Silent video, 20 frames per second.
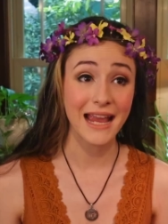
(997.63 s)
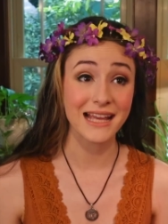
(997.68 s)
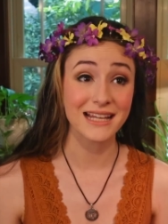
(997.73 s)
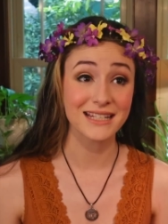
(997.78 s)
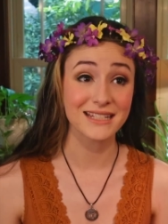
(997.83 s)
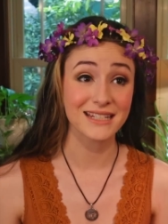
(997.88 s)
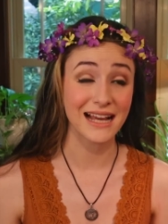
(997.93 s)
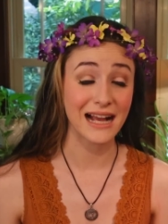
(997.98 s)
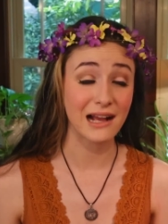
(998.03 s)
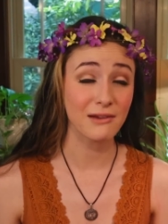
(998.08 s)

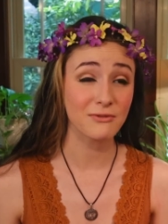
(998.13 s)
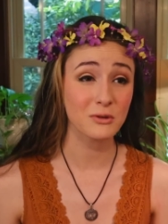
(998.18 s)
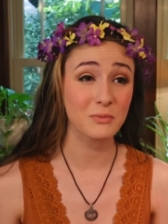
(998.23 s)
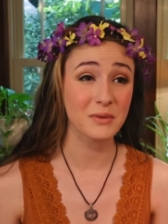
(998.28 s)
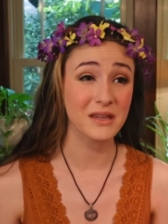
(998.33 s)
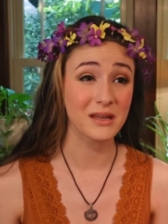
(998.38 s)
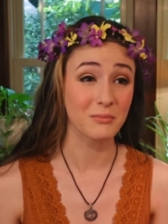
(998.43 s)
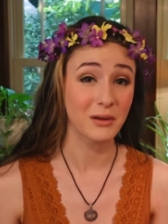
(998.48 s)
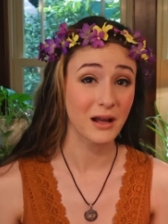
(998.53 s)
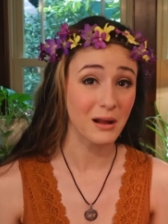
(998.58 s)
and after
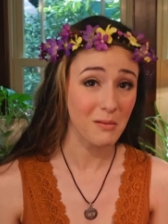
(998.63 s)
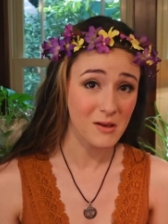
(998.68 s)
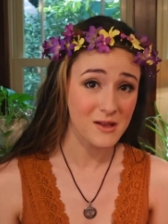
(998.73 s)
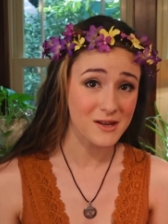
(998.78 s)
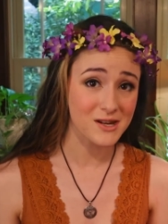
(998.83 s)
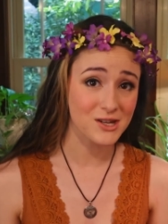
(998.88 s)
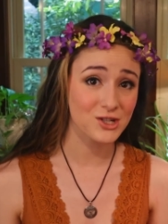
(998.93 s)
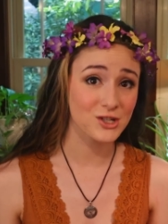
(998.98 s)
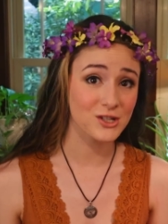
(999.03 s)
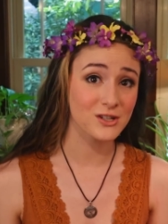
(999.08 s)
being
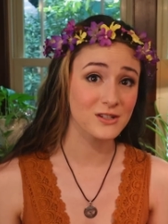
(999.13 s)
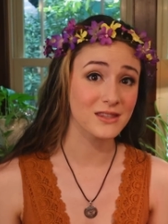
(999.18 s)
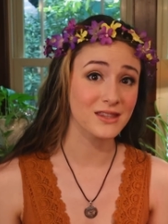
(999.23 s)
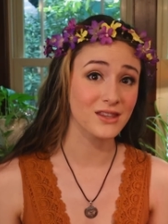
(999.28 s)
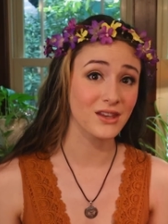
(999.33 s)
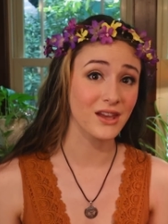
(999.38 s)
published,